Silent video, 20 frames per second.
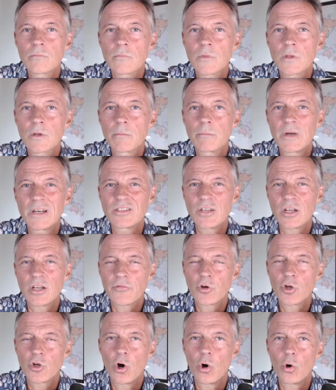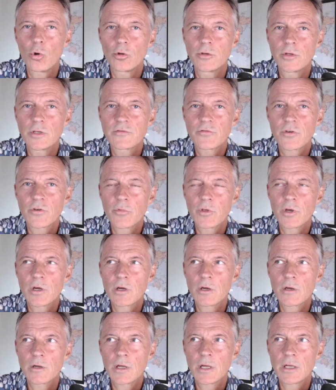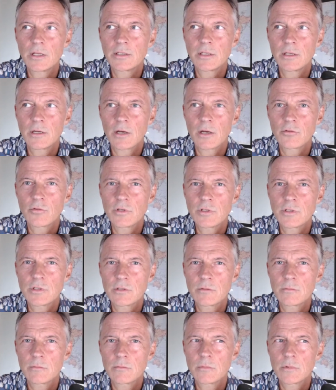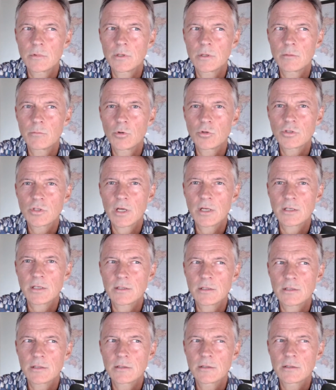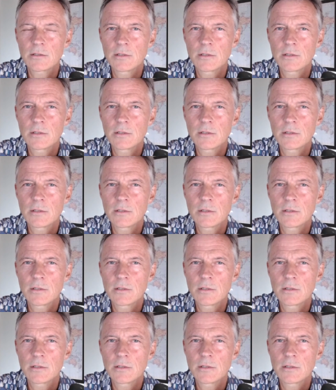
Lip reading: But it's not very old. It's from the 1800s in most cases.